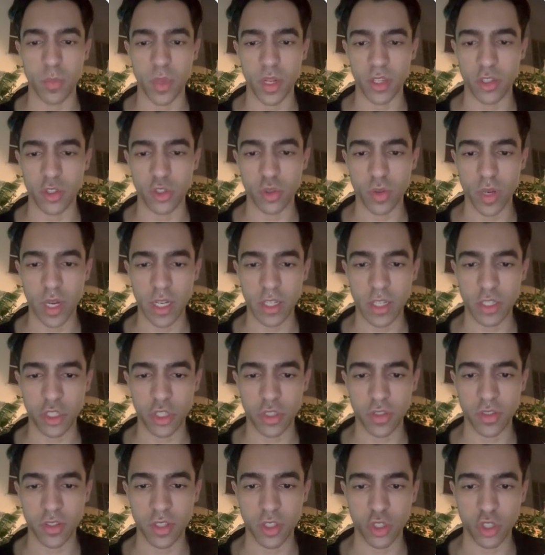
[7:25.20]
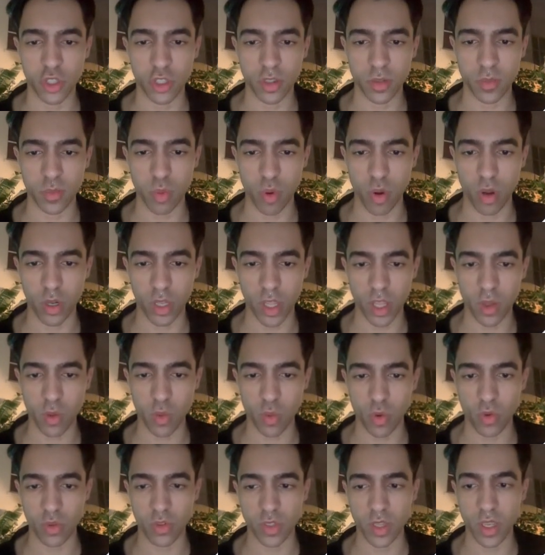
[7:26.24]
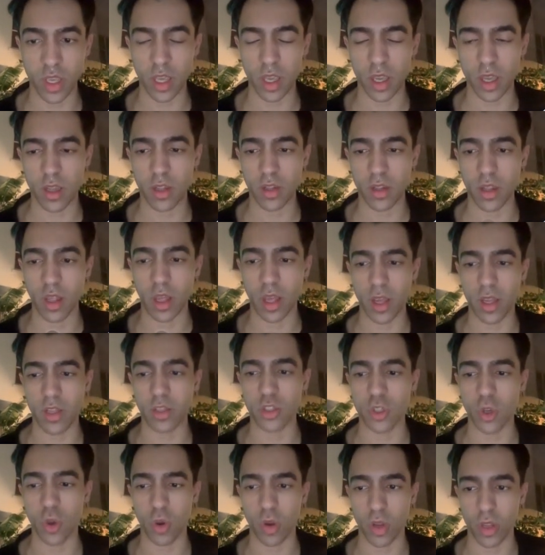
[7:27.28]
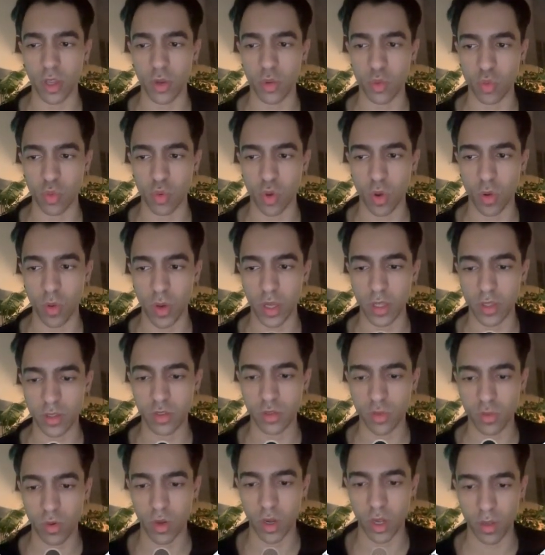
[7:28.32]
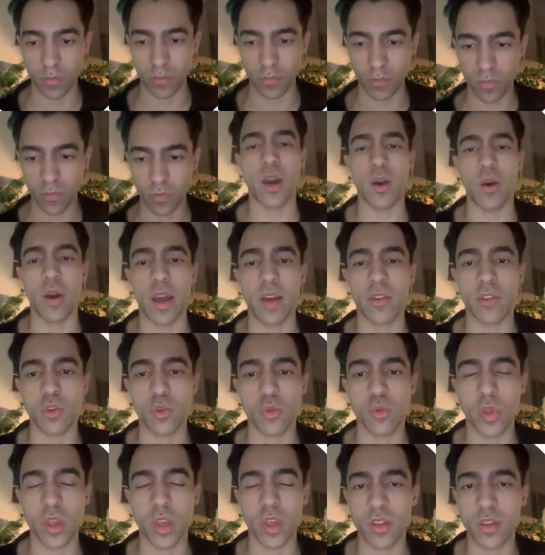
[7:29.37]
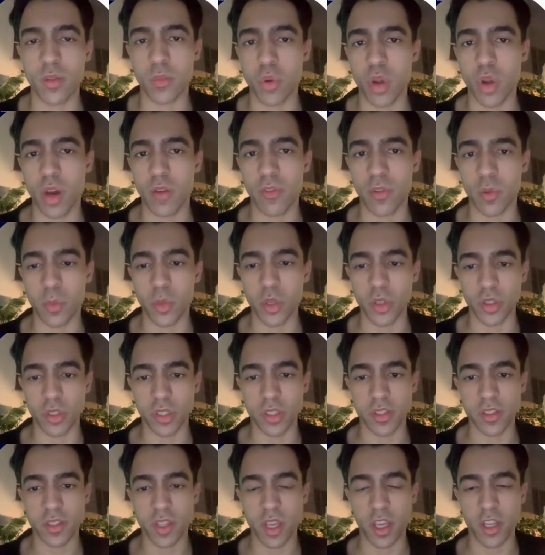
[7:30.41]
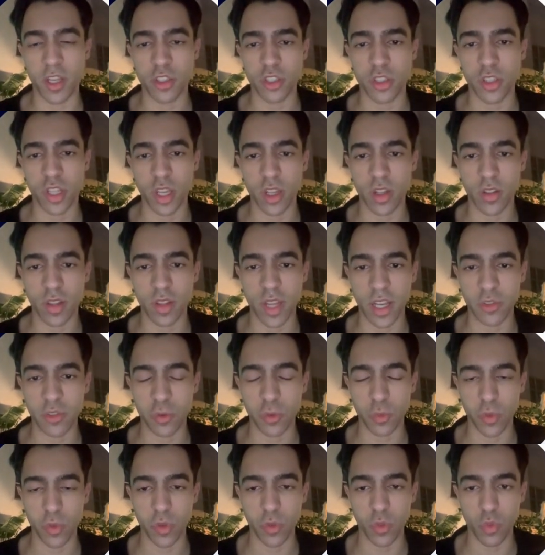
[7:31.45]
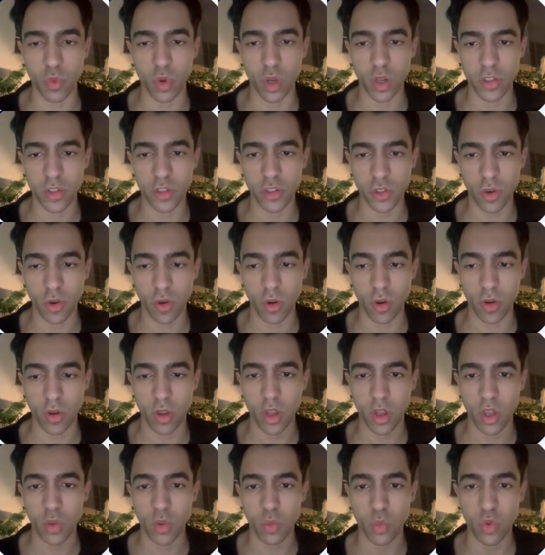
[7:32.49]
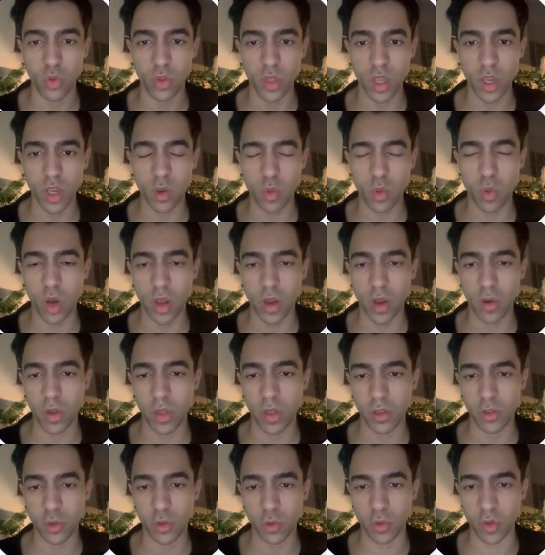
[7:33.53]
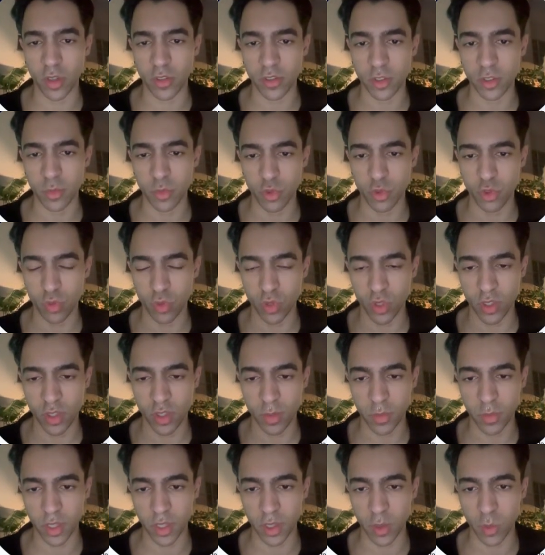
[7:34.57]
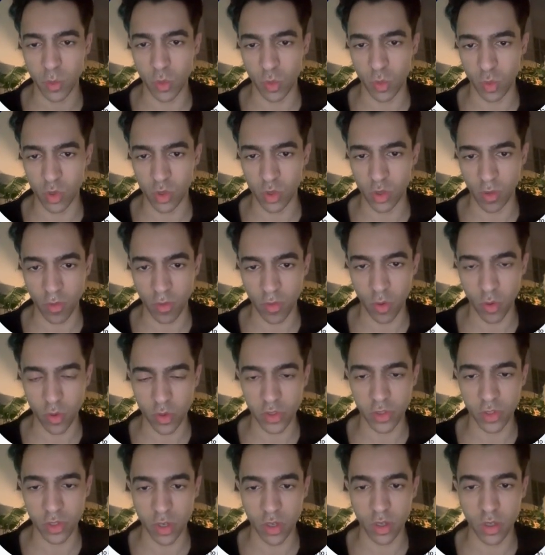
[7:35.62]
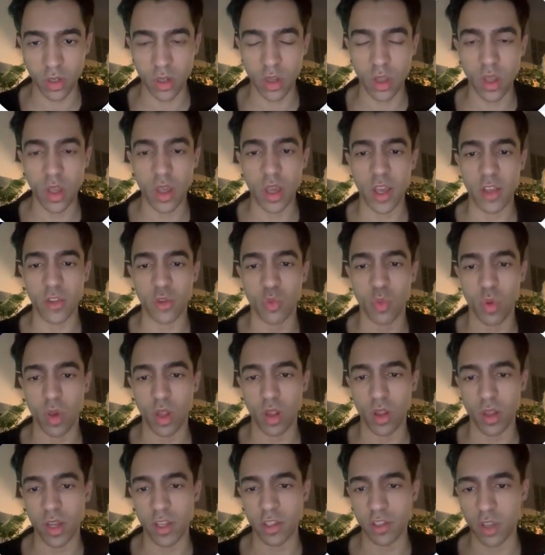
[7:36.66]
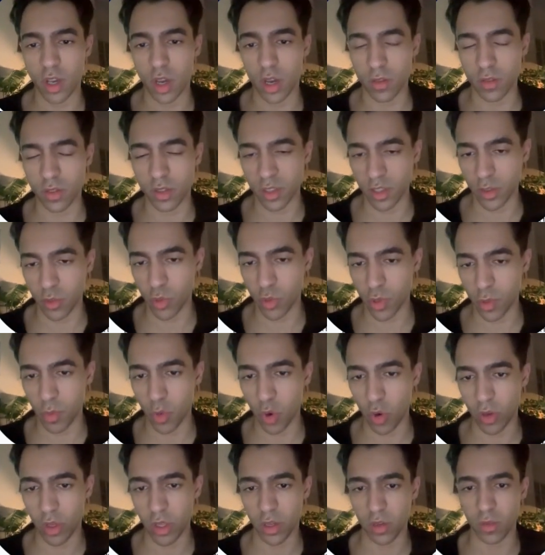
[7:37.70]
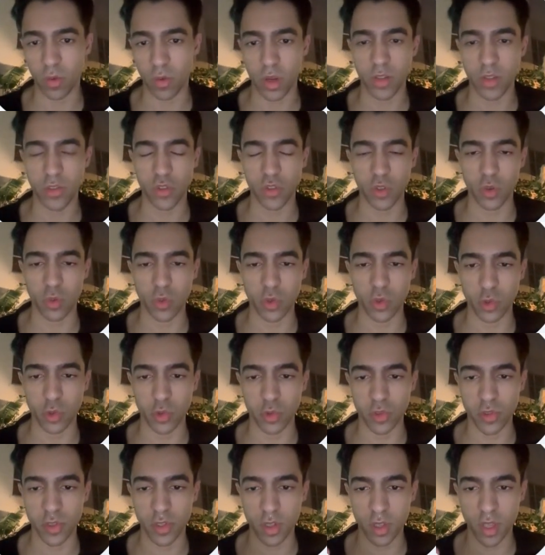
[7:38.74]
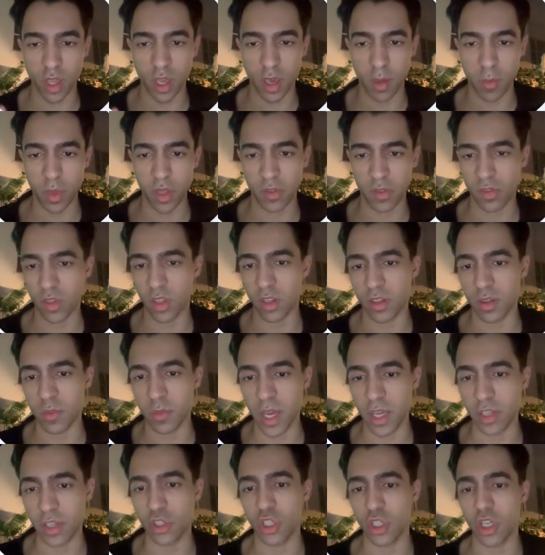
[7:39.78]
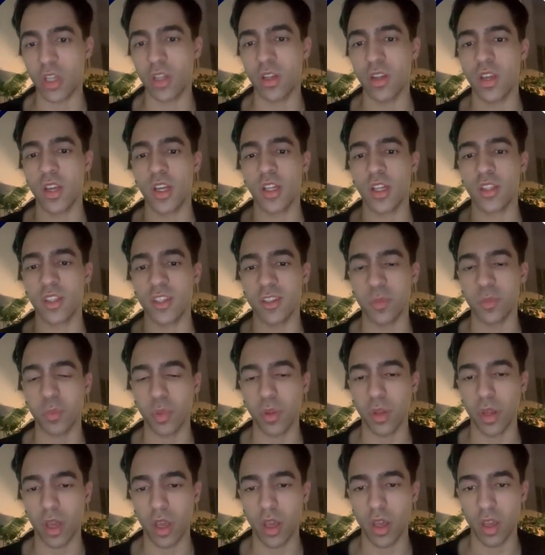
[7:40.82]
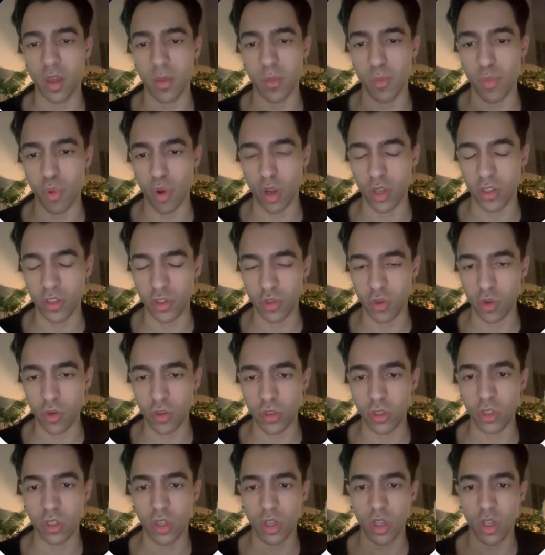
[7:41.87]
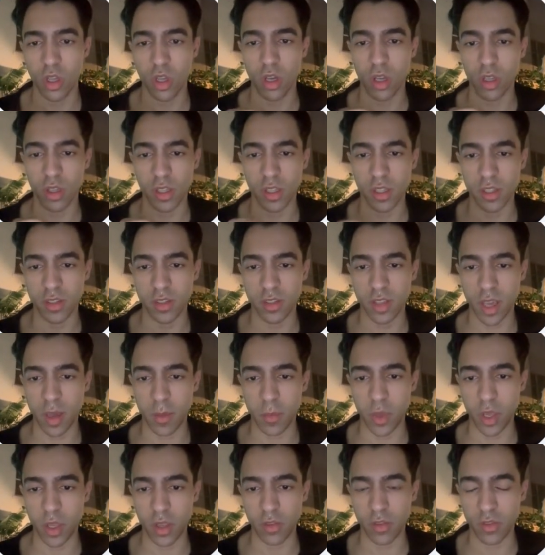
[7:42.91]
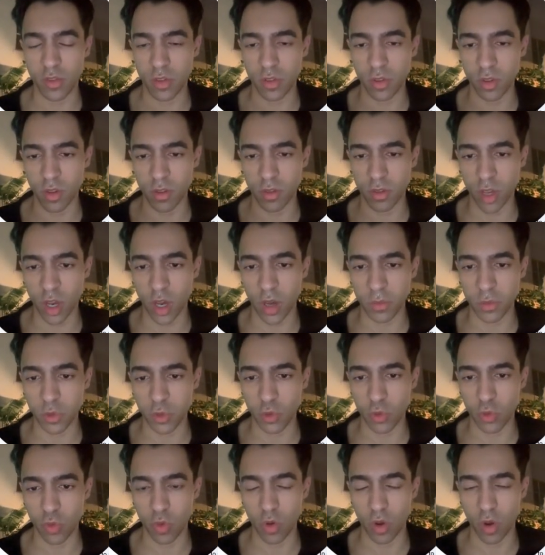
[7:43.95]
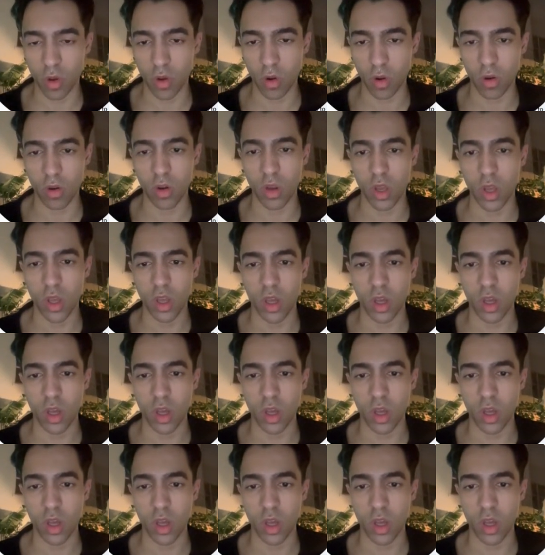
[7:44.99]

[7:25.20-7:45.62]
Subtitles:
bidding strategies such as broad keywords and a target ROAS, right? Now, after we hit the profitability stage, that's when we want to start really acquiring new customers, which is something that we really focus on, as well as obviously remarketing, right? So we use campaigns like demand gen, display, and broad search. These campaigns, the top two are,